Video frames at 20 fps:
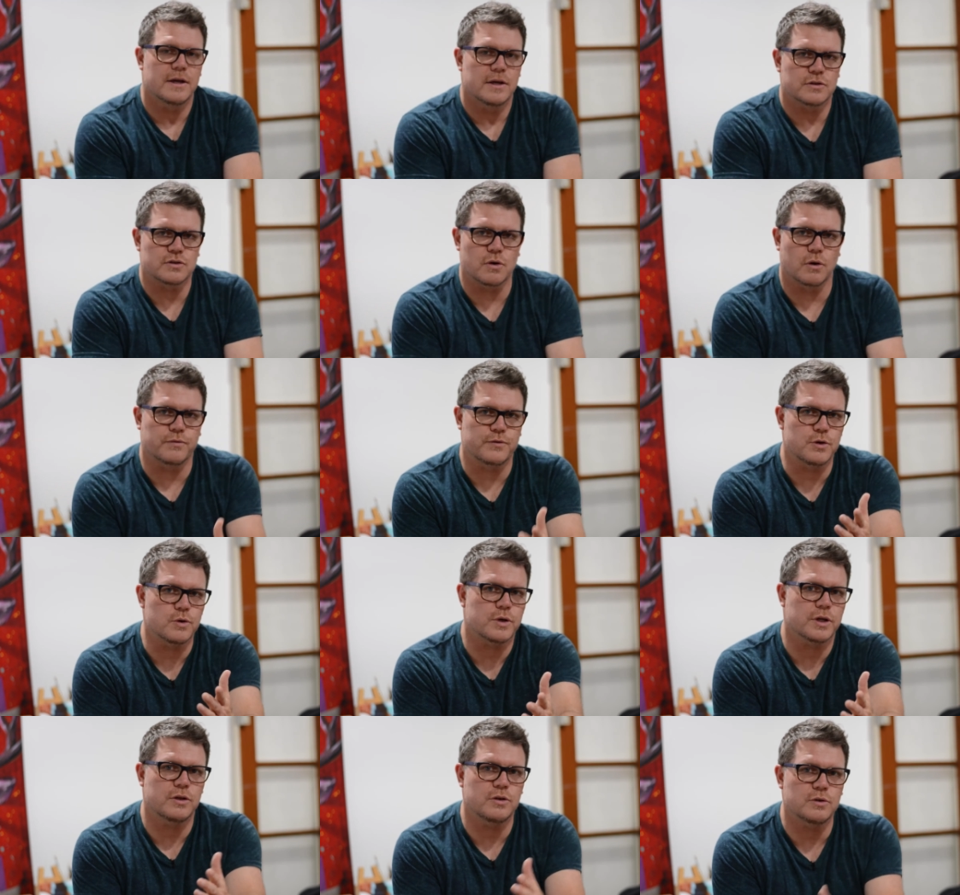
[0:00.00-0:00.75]
So if
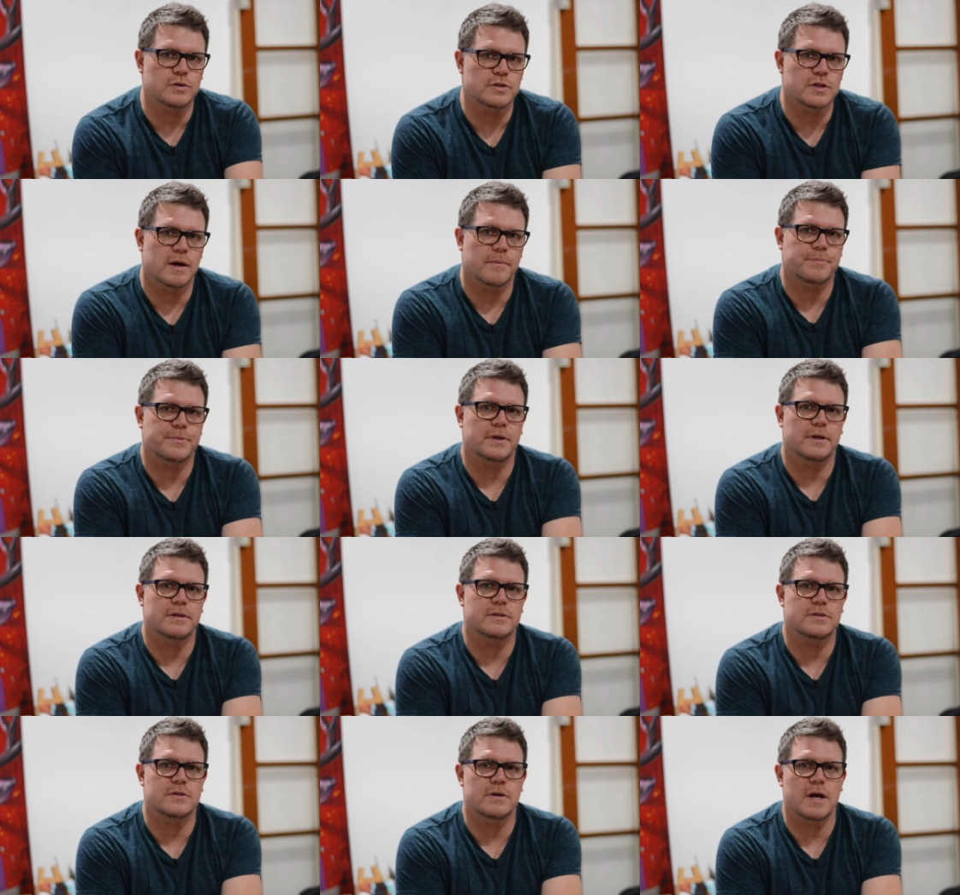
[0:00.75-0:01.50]
you can do
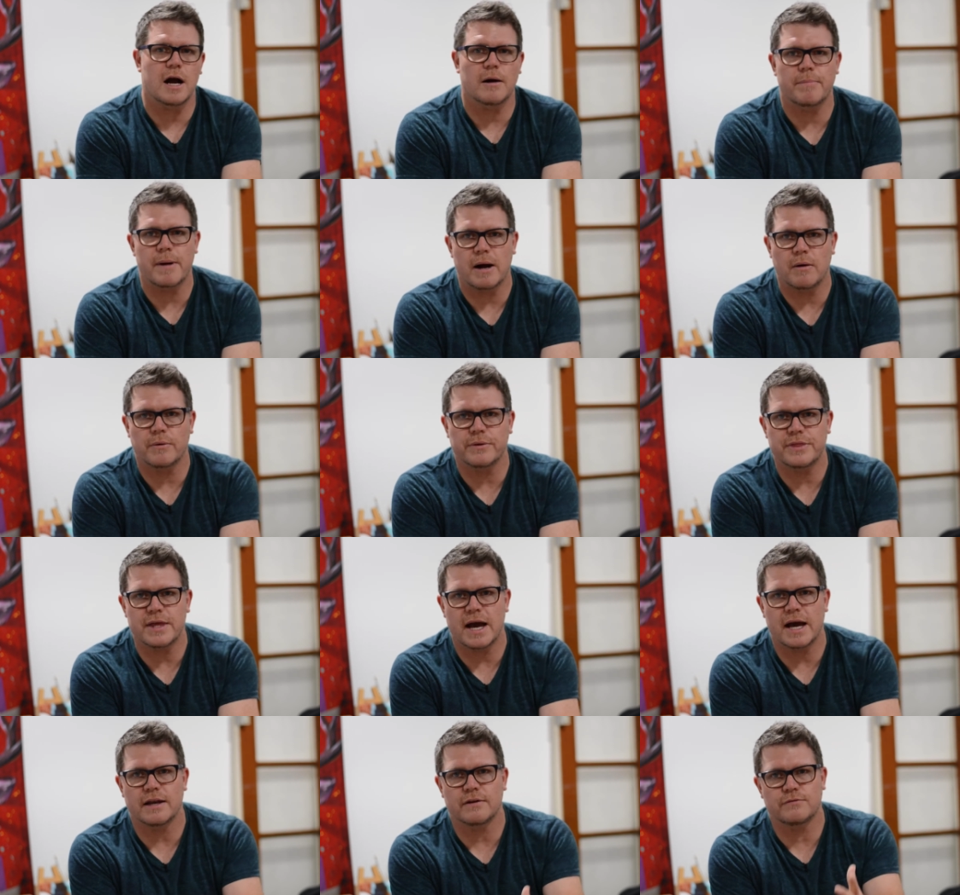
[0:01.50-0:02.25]
something to help out with
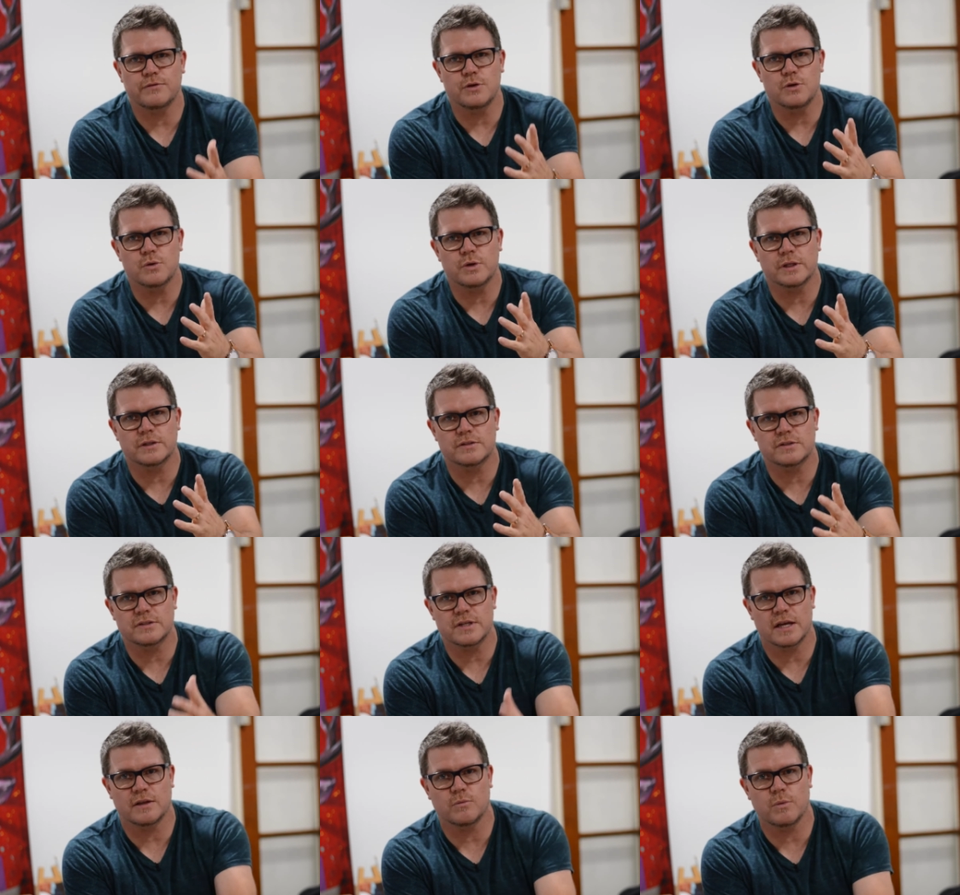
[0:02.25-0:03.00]
that, if you can
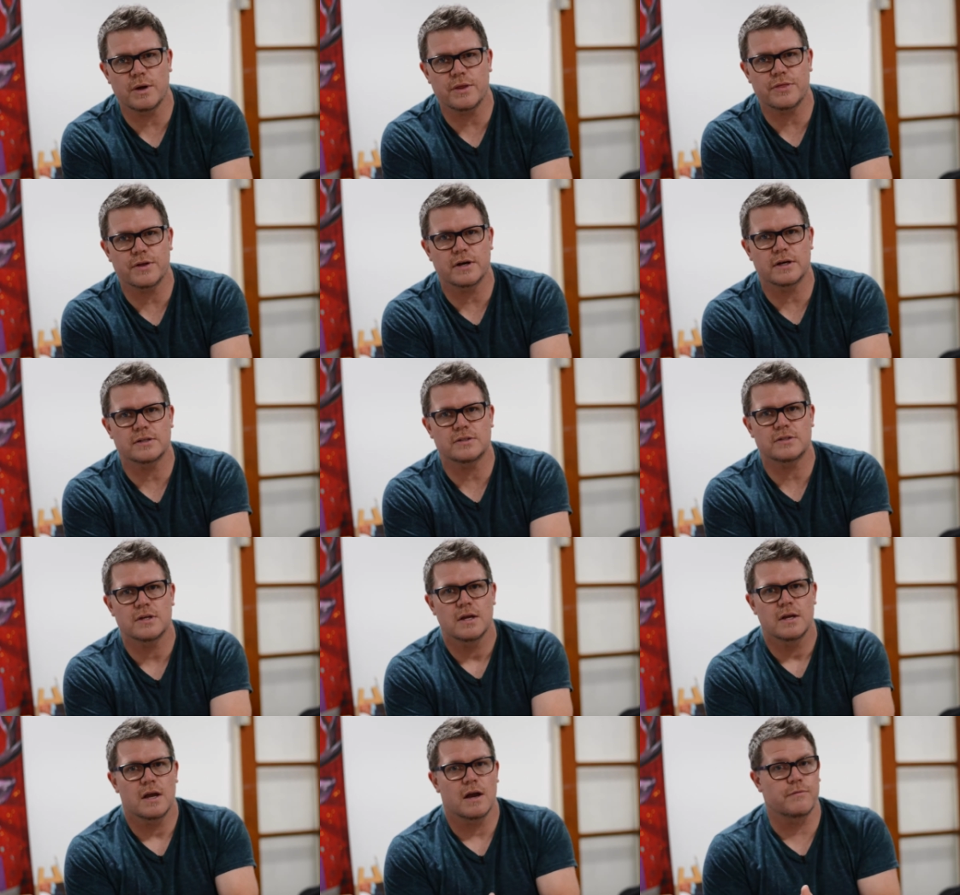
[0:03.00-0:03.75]
stand with
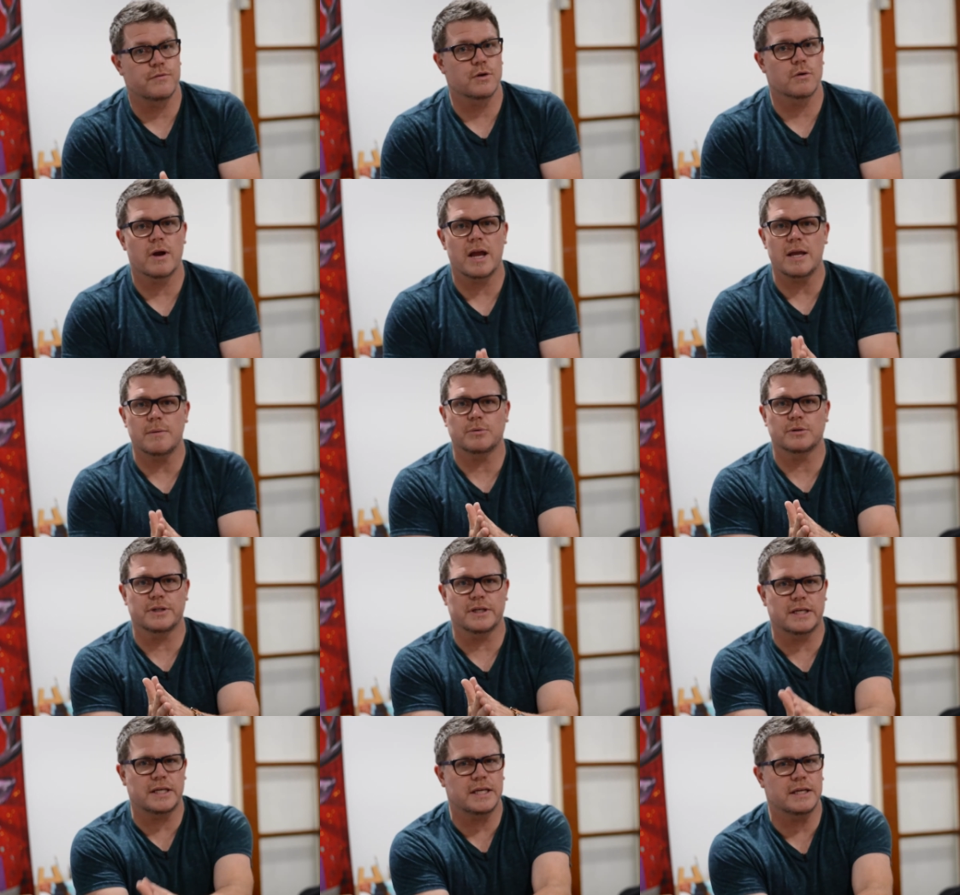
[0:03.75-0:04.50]
us, if you're able
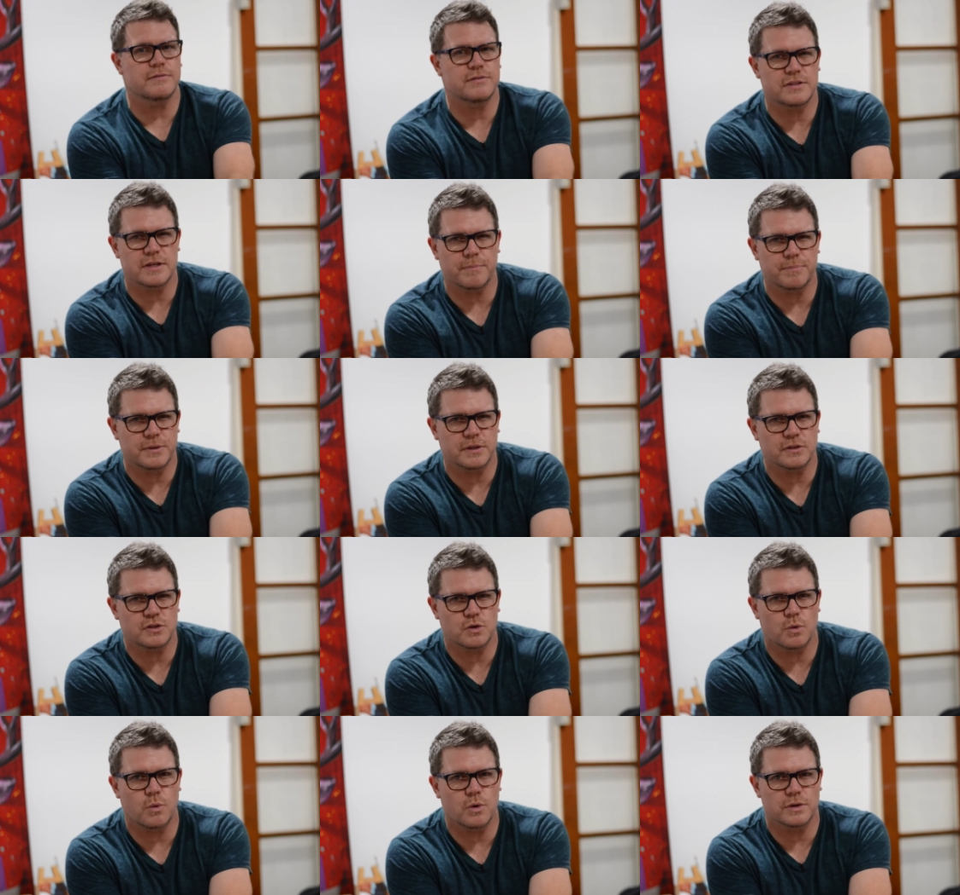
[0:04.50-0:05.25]
to give something
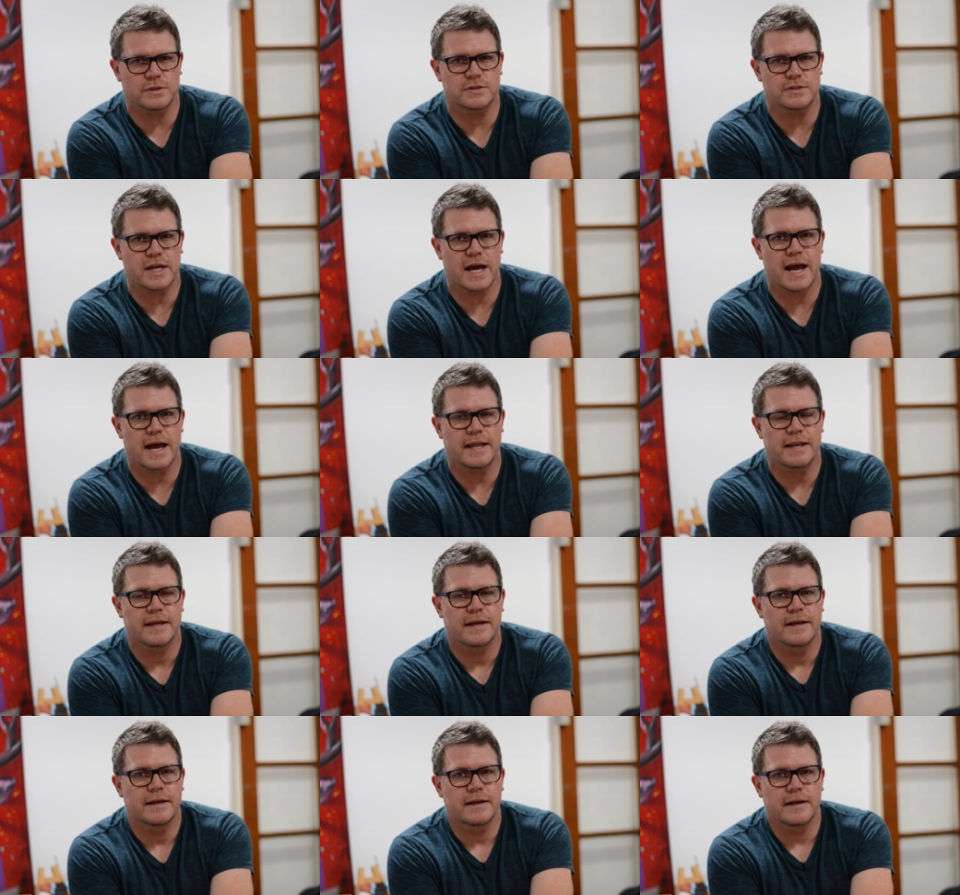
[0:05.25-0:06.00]
towards that,